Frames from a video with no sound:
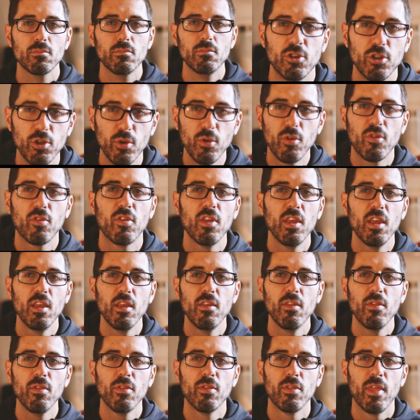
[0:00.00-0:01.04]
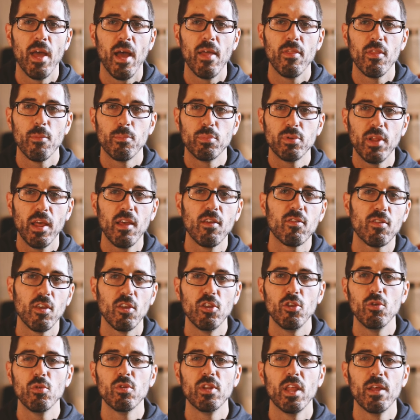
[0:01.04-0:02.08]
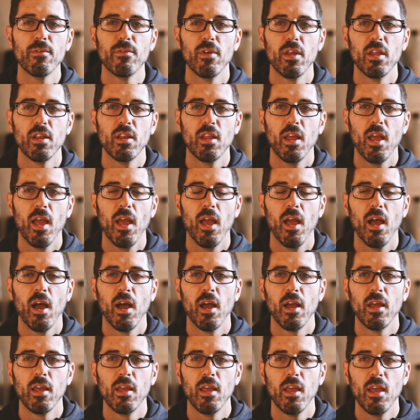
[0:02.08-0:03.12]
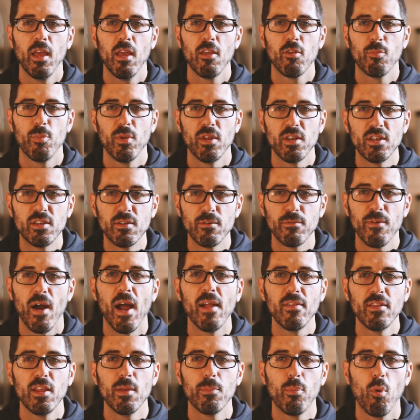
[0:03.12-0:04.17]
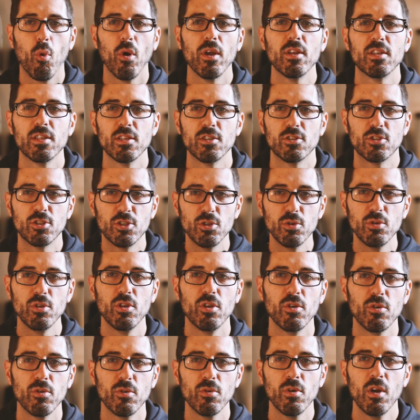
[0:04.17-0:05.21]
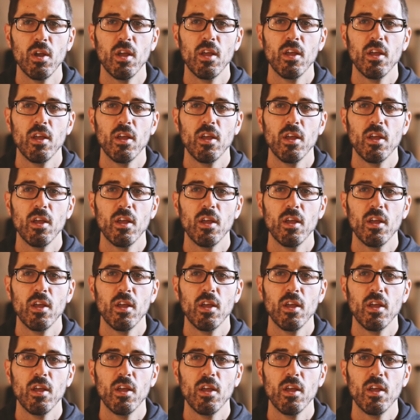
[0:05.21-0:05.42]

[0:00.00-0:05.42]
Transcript: Do you see that the place that you live in has been divinely appointed to you